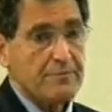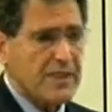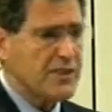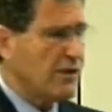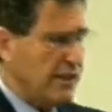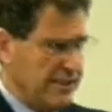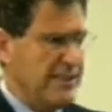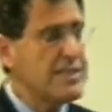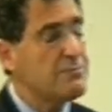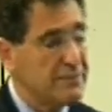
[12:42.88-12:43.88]
So there
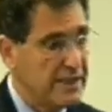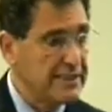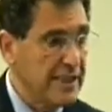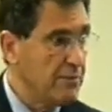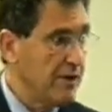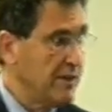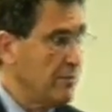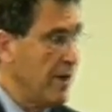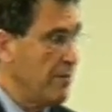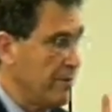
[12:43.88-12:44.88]
is a table in the
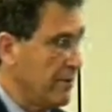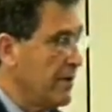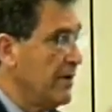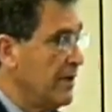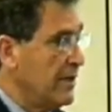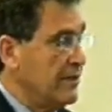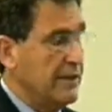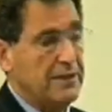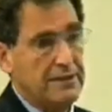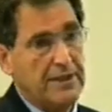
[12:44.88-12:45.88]
paper
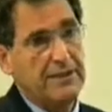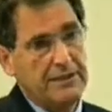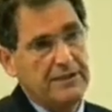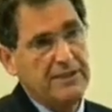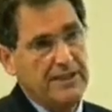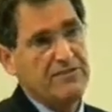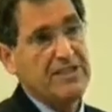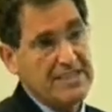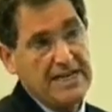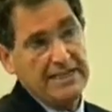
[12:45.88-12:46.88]
that gives
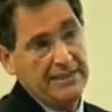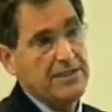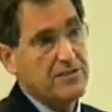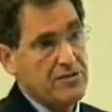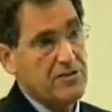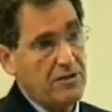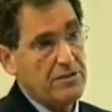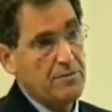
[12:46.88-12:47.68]
exactly this result.